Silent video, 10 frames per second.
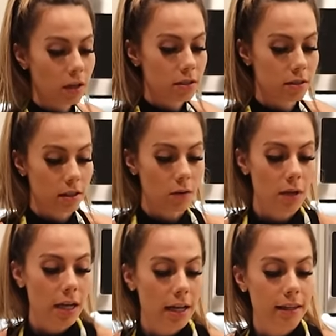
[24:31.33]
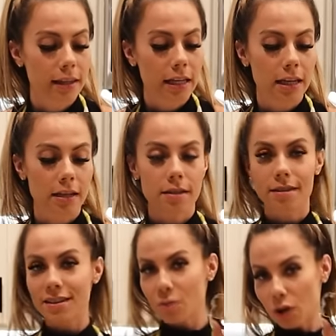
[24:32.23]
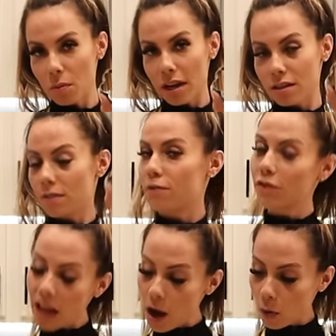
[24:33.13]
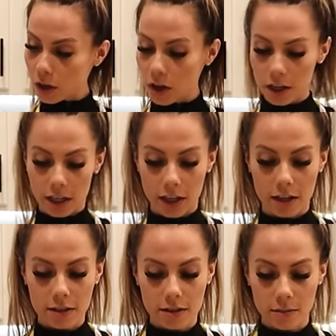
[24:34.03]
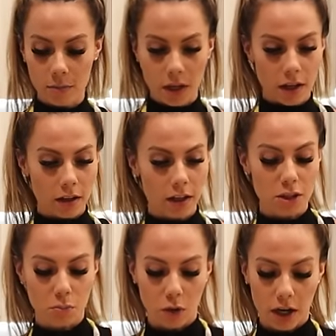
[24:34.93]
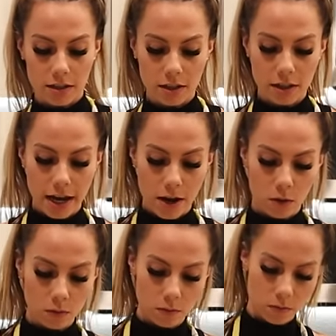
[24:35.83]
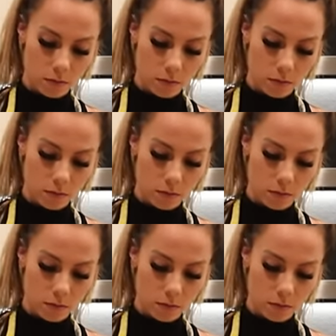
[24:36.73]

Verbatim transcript: See, we got these. We're gonna make some flour cookies. Let's press it down.